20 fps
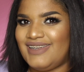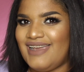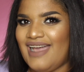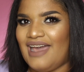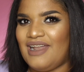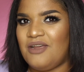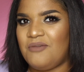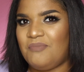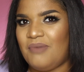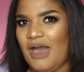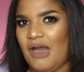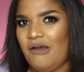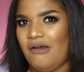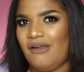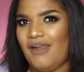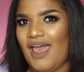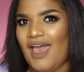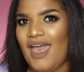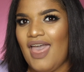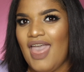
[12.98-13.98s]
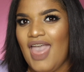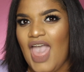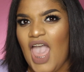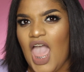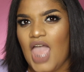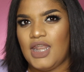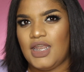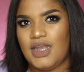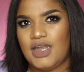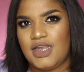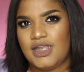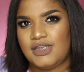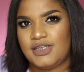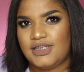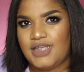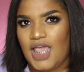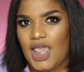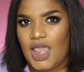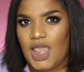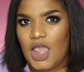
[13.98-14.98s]
Gianna Paola and it
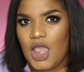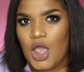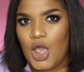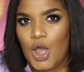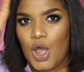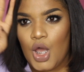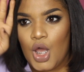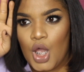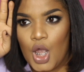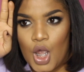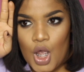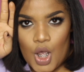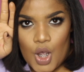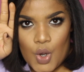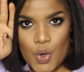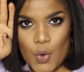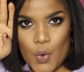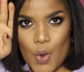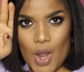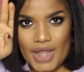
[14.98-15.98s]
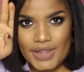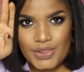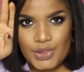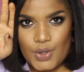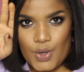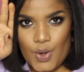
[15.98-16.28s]
is day 4